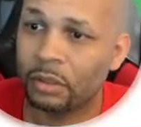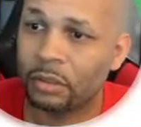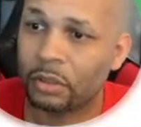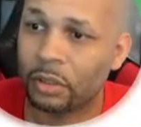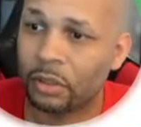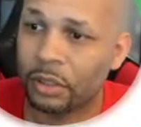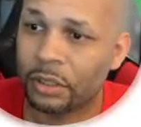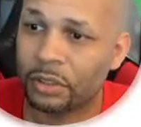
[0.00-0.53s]

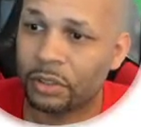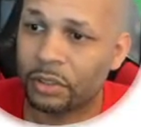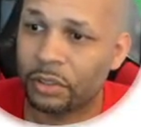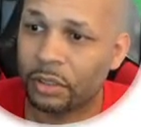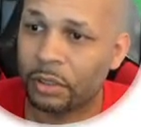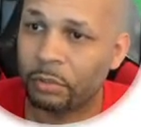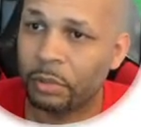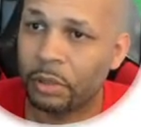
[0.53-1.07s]
So this is
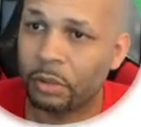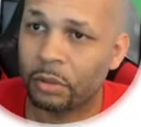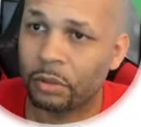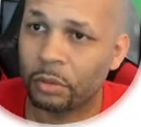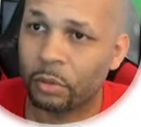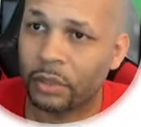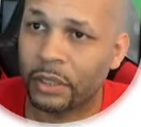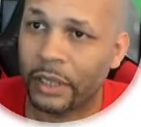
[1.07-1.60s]
a
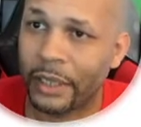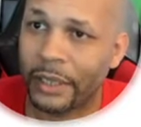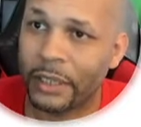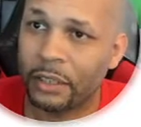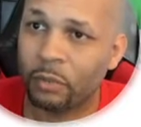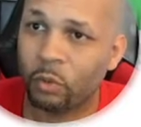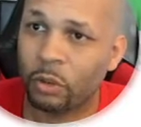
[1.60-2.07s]
builder within